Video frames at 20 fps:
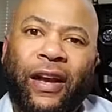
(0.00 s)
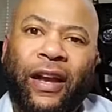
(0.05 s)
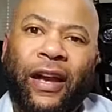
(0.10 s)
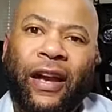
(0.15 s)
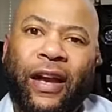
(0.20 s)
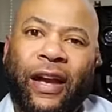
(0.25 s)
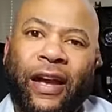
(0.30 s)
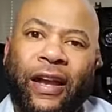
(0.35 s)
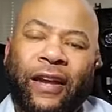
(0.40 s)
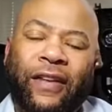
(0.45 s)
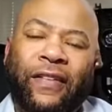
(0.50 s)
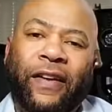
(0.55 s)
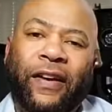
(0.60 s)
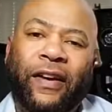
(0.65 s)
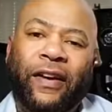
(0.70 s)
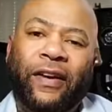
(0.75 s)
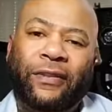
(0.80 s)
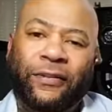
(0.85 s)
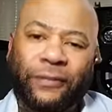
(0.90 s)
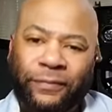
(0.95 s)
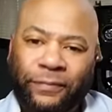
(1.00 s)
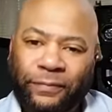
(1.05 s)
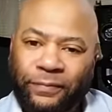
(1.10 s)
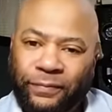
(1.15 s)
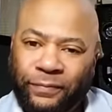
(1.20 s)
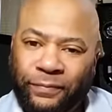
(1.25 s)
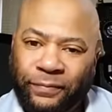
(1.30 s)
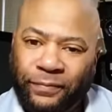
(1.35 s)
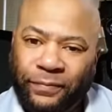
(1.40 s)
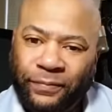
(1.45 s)
and uh,
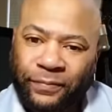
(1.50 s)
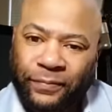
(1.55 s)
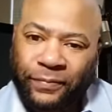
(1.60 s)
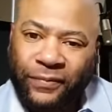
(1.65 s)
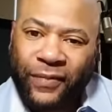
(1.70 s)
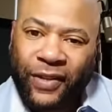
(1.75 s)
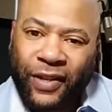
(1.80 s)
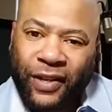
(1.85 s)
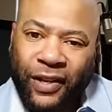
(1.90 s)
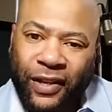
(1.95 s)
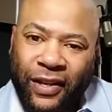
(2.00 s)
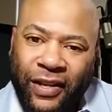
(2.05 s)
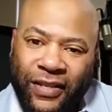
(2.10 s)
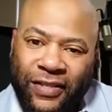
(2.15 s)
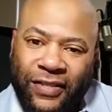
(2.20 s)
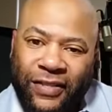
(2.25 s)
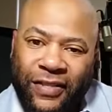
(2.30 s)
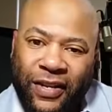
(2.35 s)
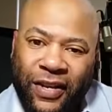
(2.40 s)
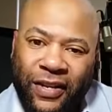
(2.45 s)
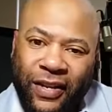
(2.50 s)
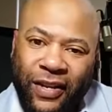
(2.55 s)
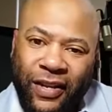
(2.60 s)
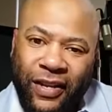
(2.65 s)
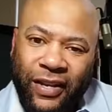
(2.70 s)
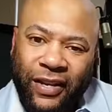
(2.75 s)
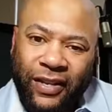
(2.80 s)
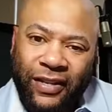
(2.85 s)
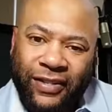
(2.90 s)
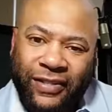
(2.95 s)

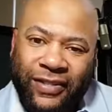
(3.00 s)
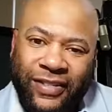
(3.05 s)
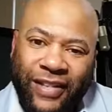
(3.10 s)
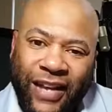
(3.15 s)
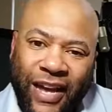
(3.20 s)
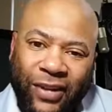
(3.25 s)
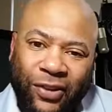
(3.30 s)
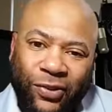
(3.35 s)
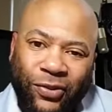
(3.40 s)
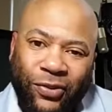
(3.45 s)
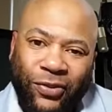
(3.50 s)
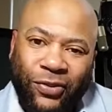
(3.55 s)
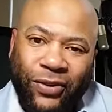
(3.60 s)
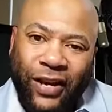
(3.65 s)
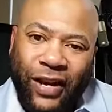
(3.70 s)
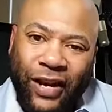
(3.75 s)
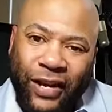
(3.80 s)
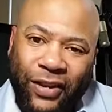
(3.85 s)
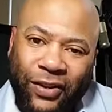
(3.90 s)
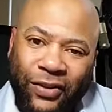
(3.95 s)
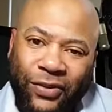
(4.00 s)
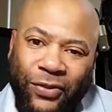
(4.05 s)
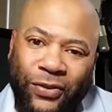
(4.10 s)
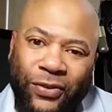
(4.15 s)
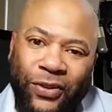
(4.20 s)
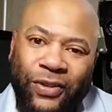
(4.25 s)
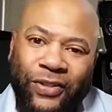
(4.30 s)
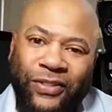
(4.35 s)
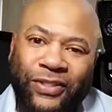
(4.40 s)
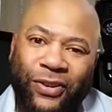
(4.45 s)
Cindy, Daniel, how you
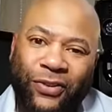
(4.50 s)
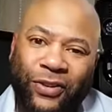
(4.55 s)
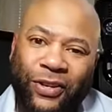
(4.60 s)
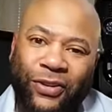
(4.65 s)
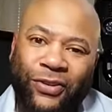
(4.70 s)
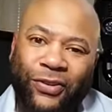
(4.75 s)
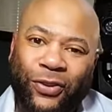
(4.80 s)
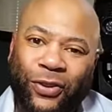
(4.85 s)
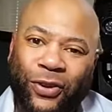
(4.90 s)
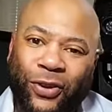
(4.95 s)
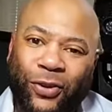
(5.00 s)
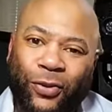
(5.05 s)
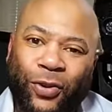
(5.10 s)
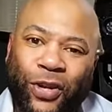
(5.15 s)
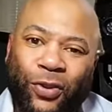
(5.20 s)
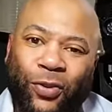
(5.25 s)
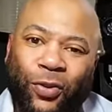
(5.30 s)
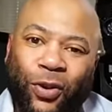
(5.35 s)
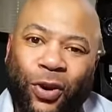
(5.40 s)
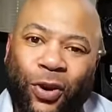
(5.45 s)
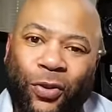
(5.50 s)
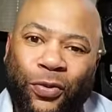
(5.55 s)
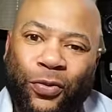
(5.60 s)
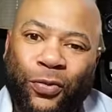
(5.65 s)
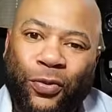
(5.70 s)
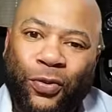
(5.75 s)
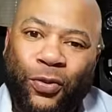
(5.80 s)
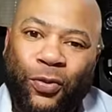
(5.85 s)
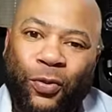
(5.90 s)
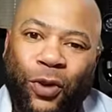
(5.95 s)
doing? Tony Doyle, we grow
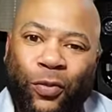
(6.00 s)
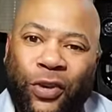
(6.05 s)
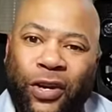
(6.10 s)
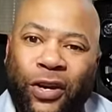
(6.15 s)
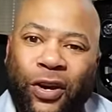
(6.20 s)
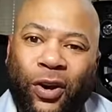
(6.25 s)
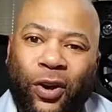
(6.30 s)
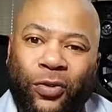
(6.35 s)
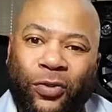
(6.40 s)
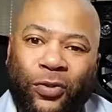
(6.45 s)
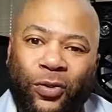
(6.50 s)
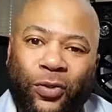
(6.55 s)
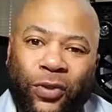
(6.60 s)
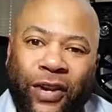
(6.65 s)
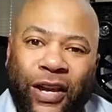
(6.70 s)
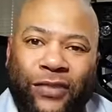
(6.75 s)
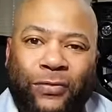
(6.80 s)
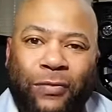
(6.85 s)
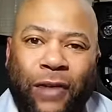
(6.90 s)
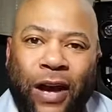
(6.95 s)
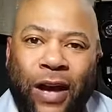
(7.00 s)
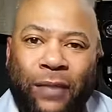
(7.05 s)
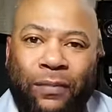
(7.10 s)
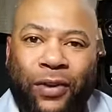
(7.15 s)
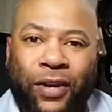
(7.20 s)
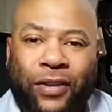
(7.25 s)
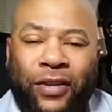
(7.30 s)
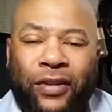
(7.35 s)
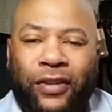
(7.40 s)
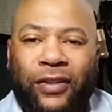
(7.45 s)
through what we go through. That's right,
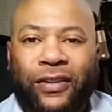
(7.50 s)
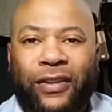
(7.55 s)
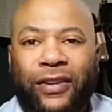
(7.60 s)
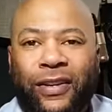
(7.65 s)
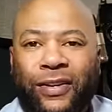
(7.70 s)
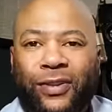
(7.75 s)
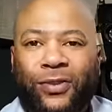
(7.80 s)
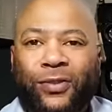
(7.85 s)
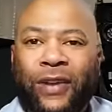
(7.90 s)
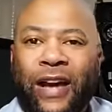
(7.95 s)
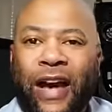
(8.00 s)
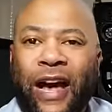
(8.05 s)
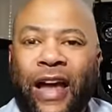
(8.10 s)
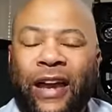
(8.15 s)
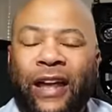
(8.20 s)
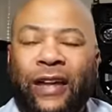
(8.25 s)
brother. You got